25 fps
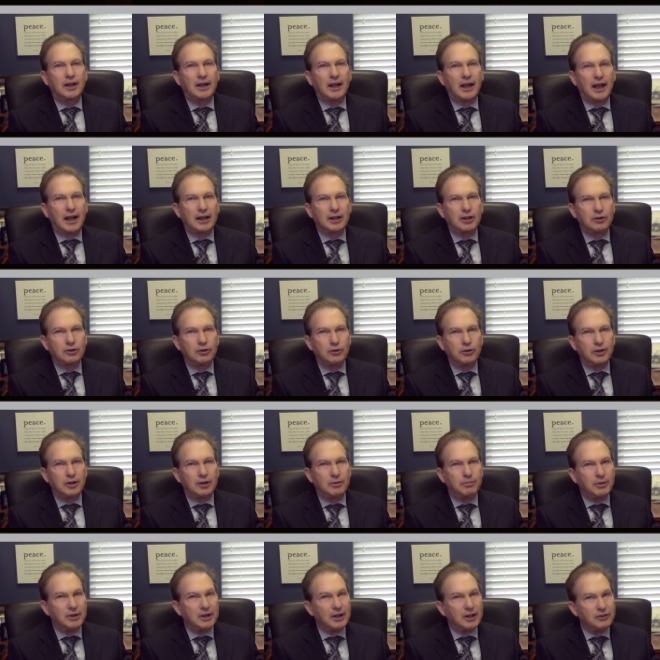add it to
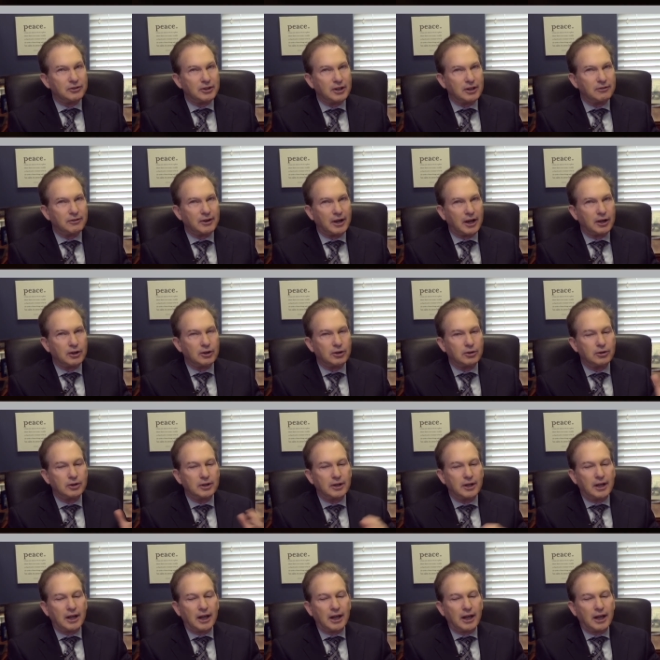the PSA value